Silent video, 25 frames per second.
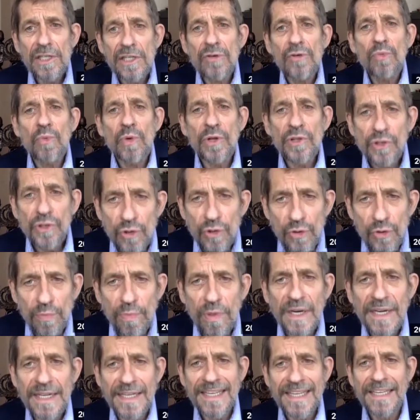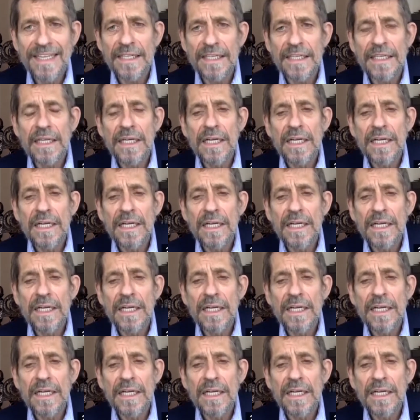We do bring in